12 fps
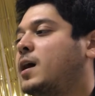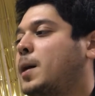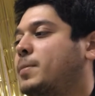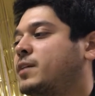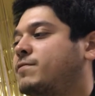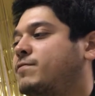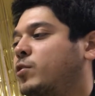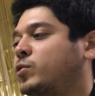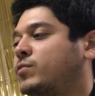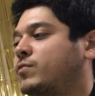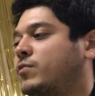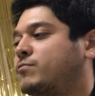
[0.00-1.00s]
A big
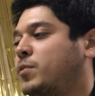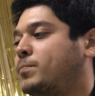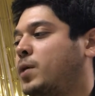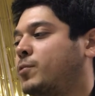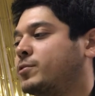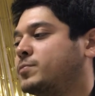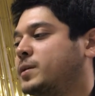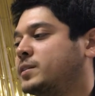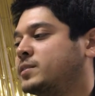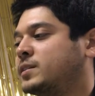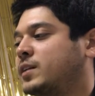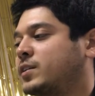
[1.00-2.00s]
photo of a football was
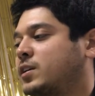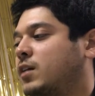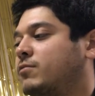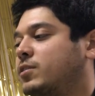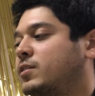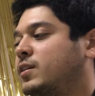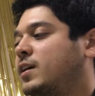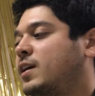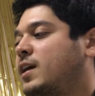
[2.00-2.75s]
pasted on the cover.